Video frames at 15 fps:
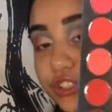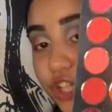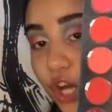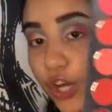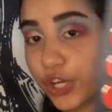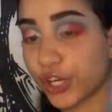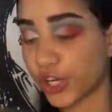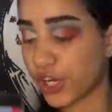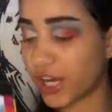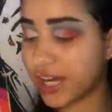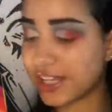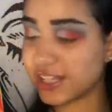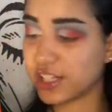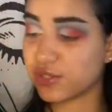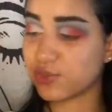darker
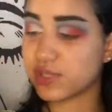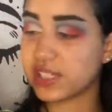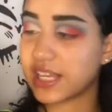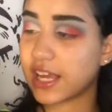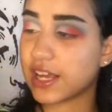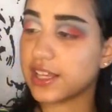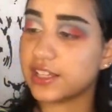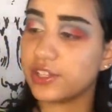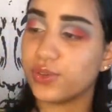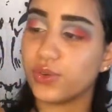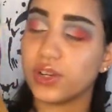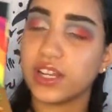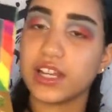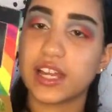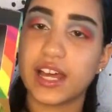and this one's like a little
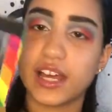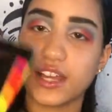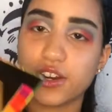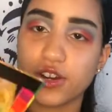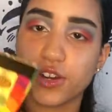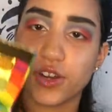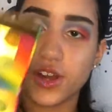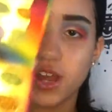lighter